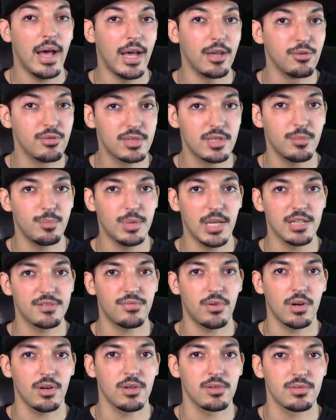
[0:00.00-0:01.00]
I used the
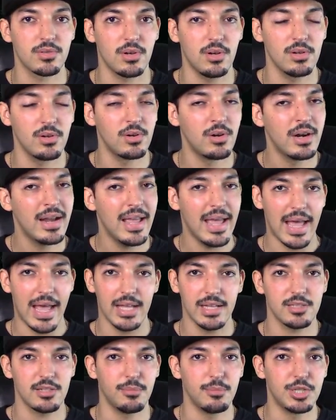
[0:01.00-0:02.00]
PS4 controller, I
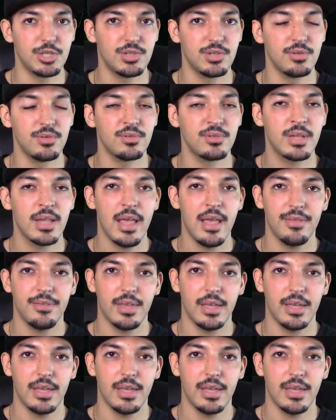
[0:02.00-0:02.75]
had some issues.